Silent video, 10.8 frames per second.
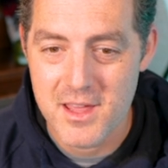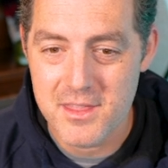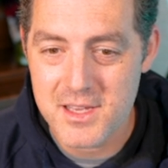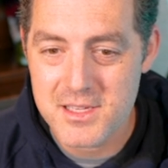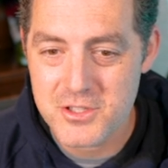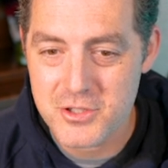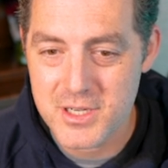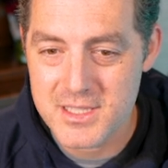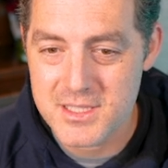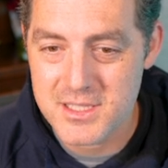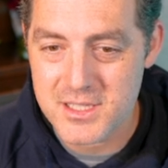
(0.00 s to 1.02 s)
These
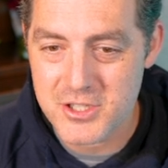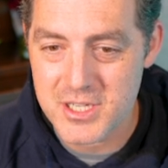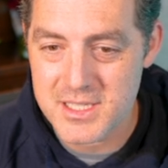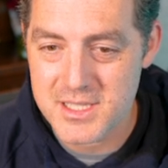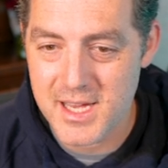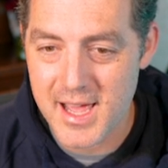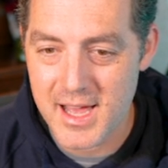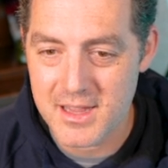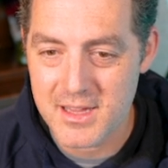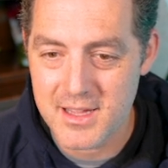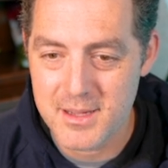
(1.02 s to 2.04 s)
trends suggest that
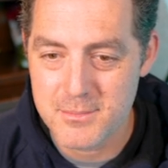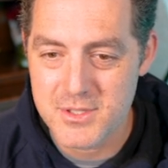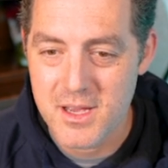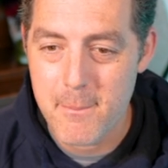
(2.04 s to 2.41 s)
L L Ms